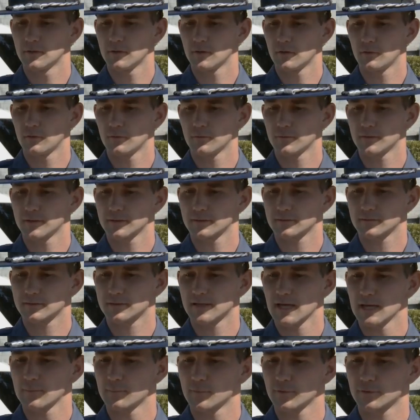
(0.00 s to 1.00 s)
You know, the
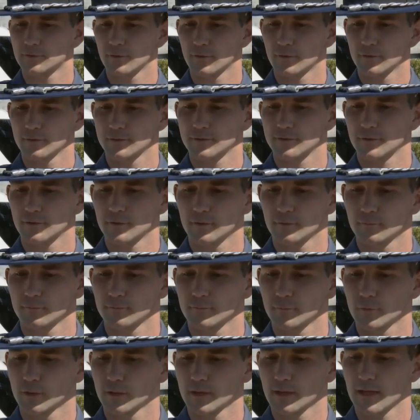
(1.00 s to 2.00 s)
state patrols are
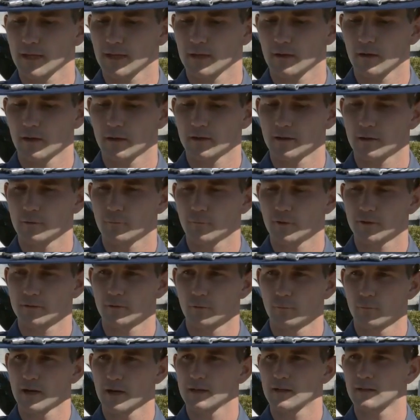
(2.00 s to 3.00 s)
really iconic with
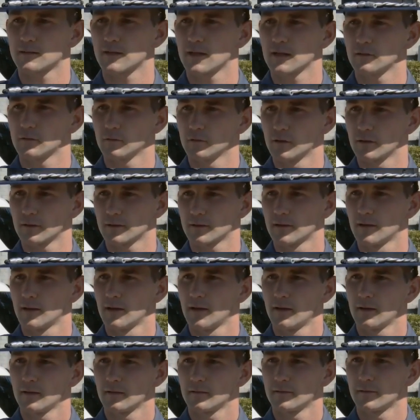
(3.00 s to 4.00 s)
the way that they look,
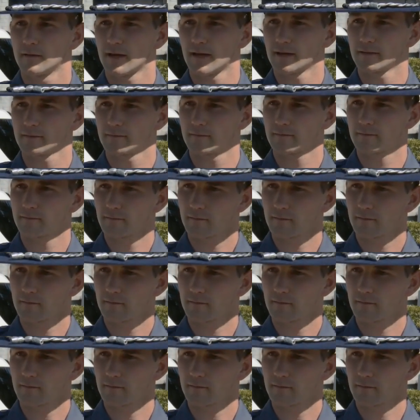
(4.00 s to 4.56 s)
that